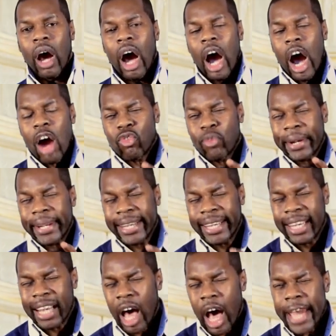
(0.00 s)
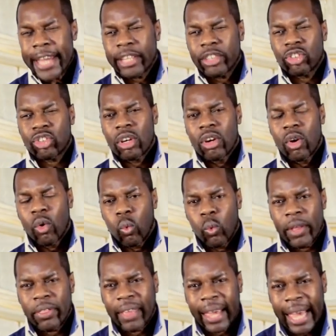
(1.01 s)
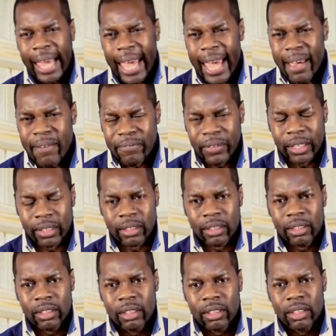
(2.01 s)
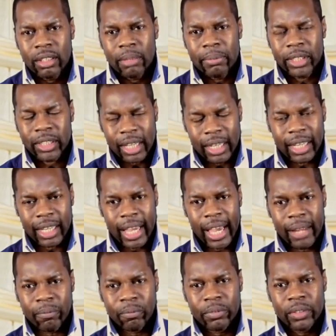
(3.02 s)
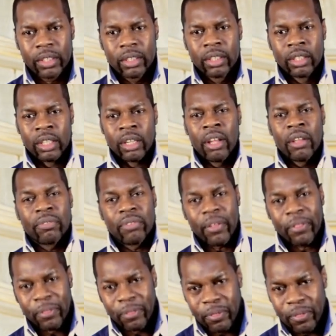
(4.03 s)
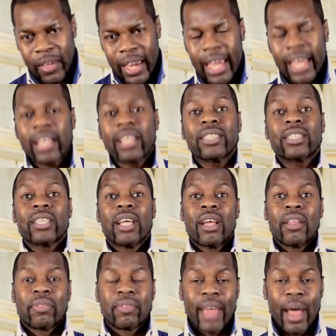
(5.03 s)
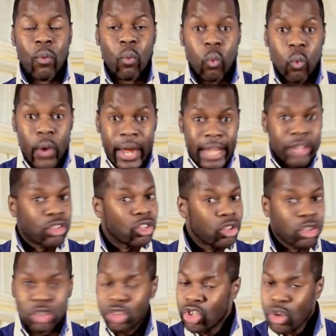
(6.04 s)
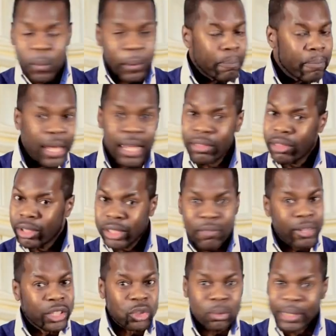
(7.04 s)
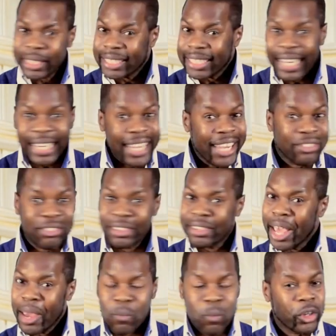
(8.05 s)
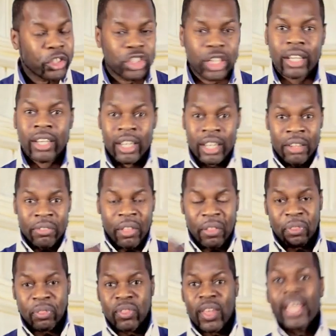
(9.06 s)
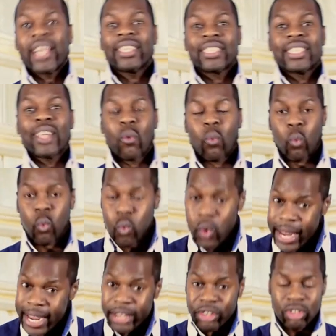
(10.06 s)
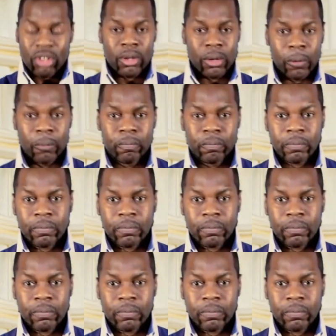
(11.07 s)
are aligned with heaven. Let me say that again. The things that we do, you and me, those of us who are sitting here today watching, the things that we do